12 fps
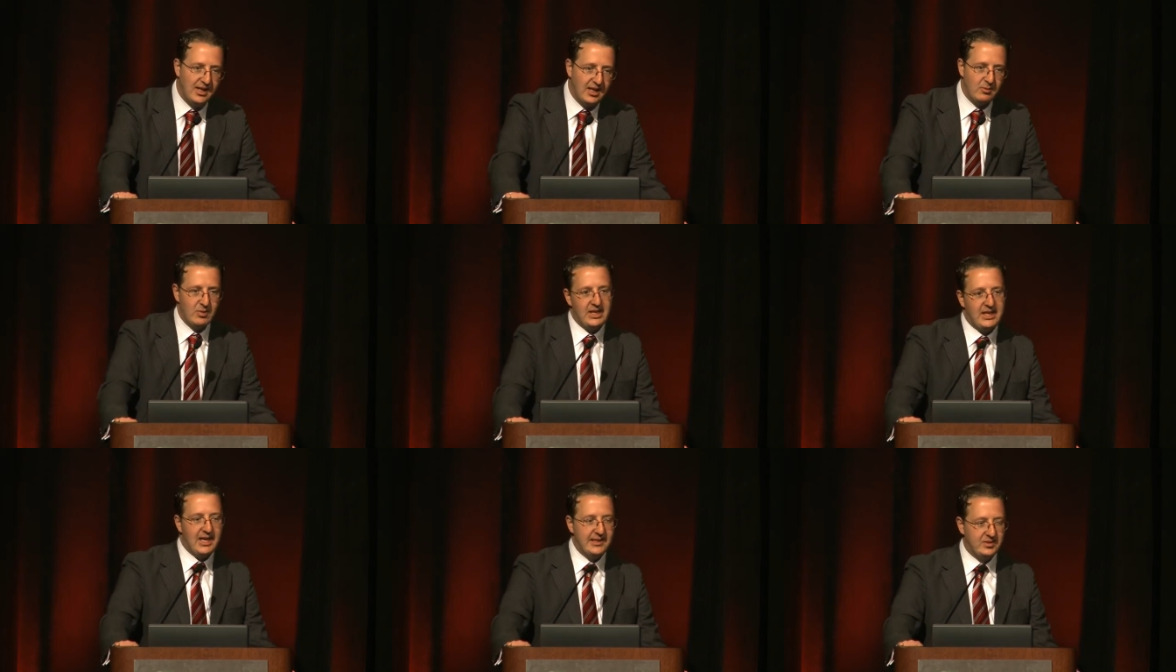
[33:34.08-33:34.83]
In
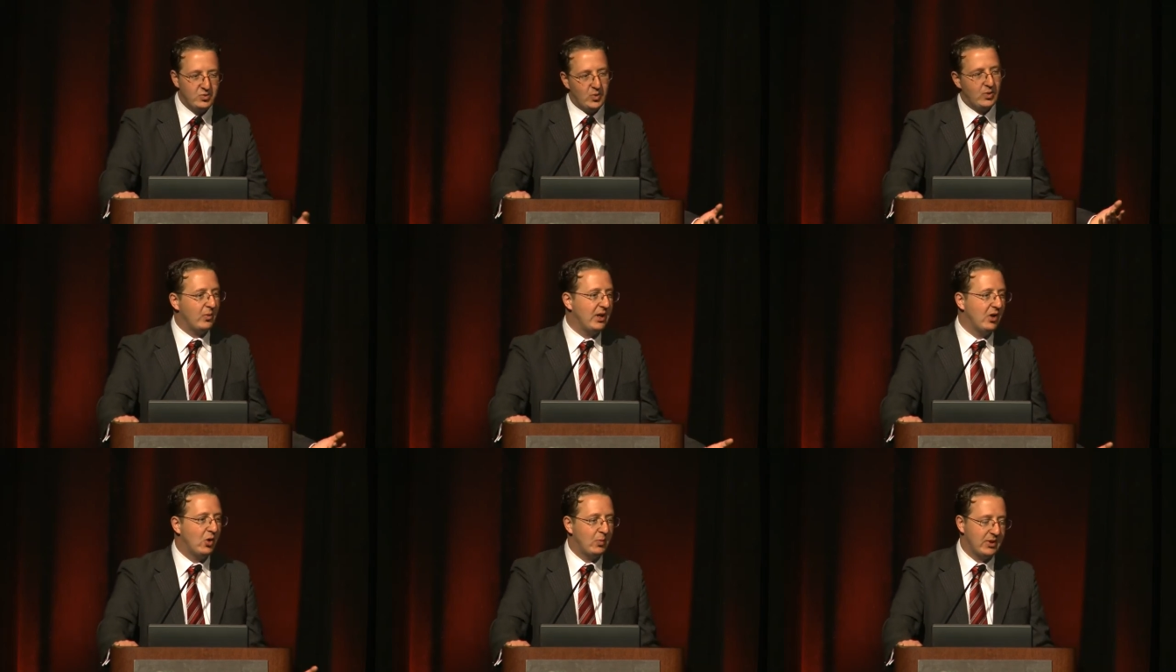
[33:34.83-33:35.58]
many cases, when
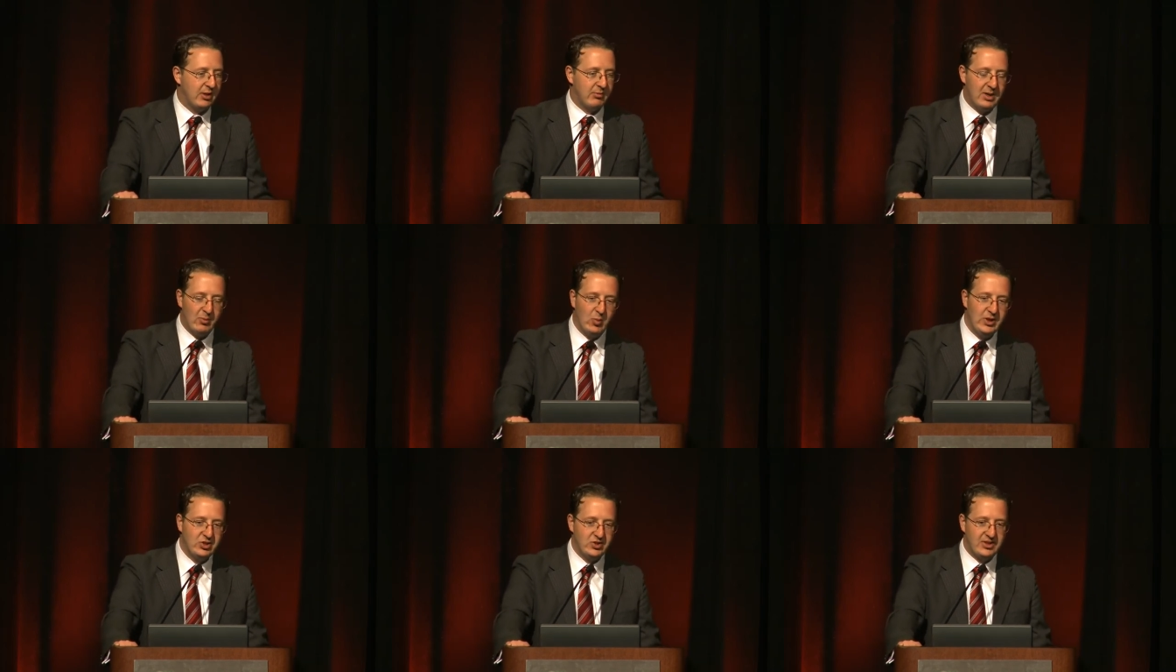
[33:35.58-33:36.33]
we open them up,
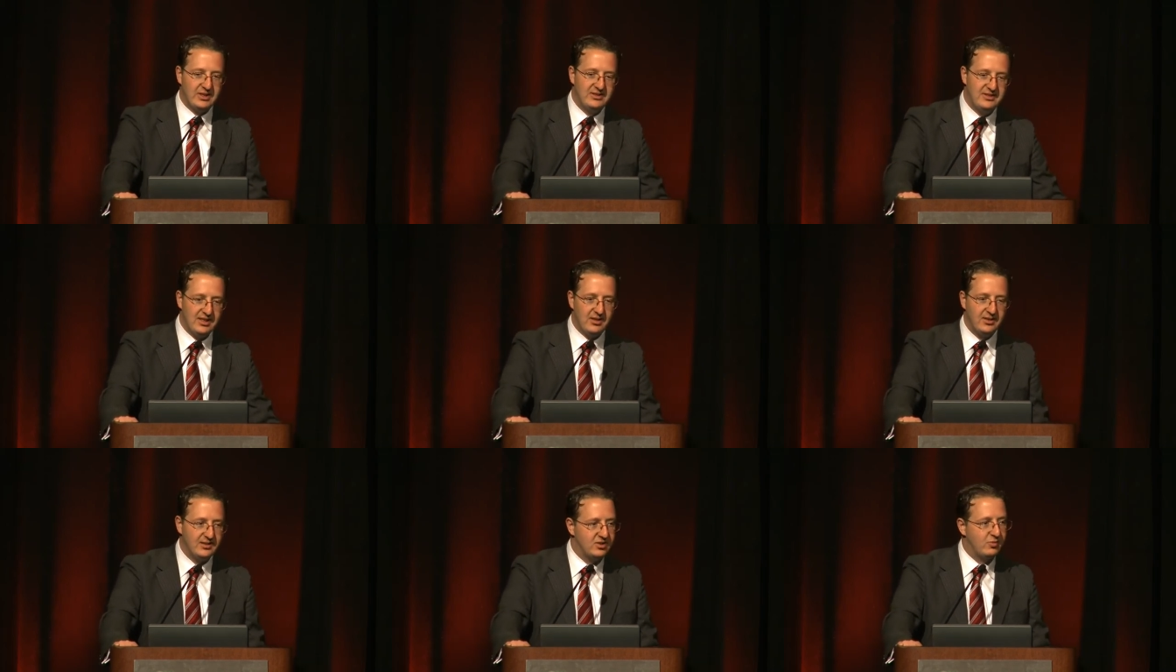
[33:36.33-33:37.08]
we just
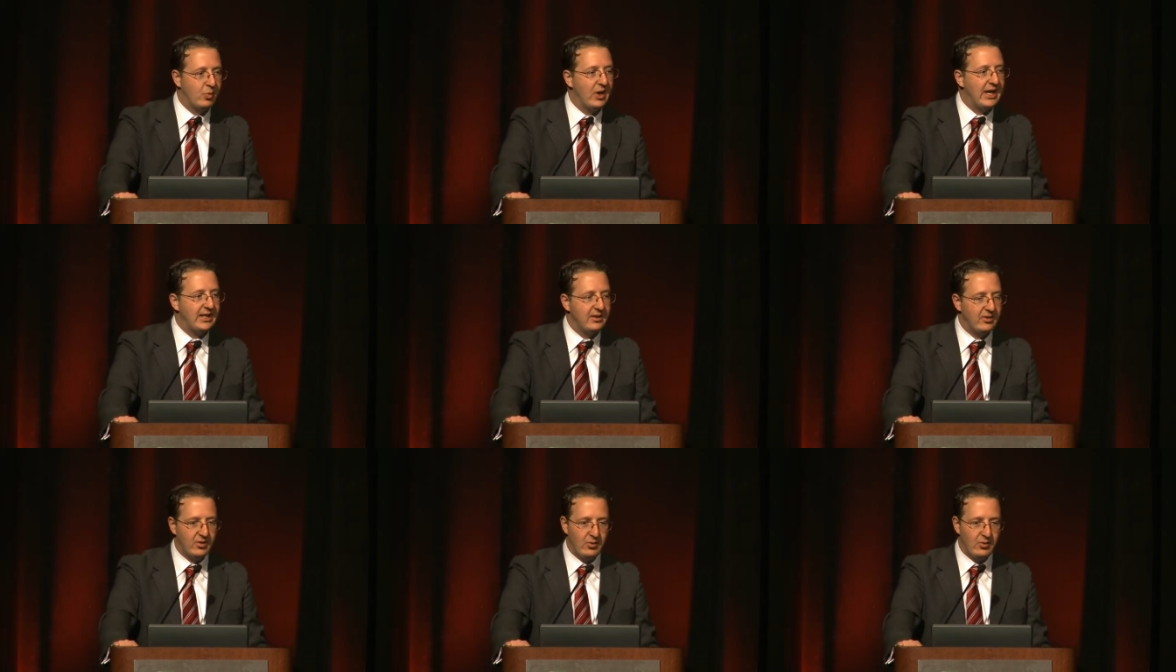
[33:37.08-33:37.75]
consider the spread,